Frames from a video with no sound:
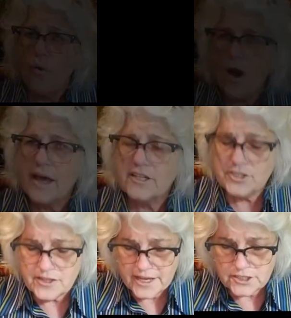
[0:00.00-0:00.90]
Why
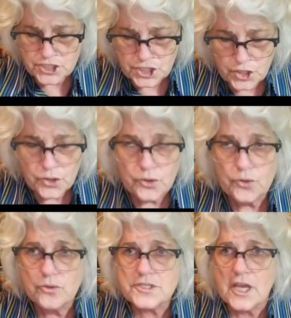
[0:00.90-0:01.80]
do they
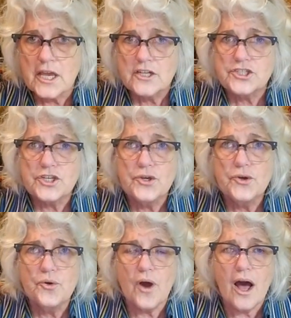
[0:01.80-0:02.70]
choose
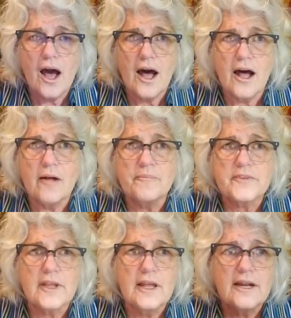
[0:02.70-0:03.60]
to,
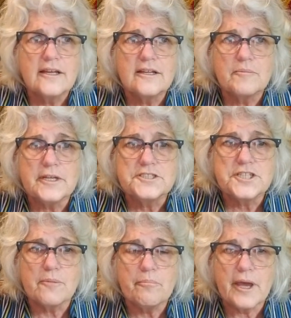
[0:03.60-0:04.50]
let me
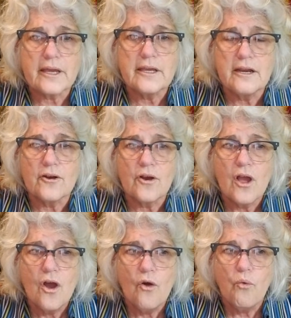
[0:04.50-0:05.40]
jump back here.
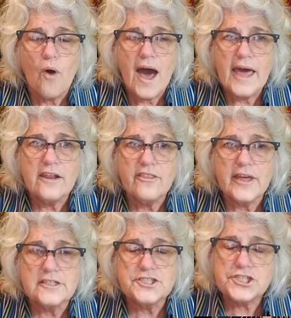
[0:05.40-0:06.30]
Why do
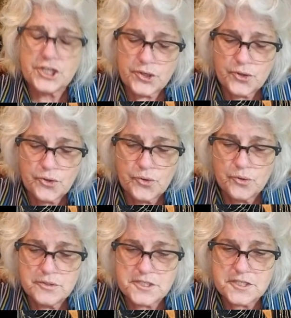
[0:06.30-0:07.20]
they
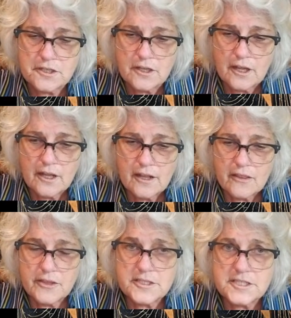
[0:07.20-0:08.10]
choose
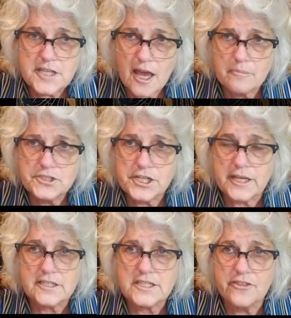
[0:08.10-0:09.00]
the
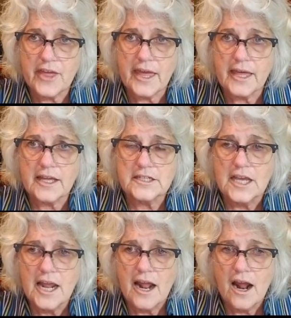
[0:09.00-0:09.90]
subjects that
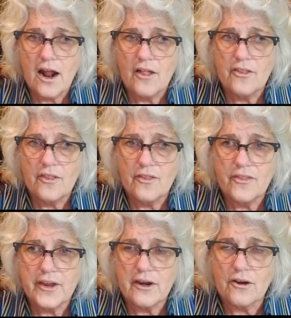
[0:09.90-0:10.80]

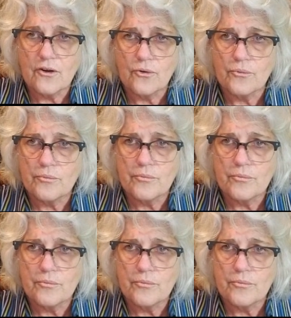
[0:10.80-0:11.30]
they're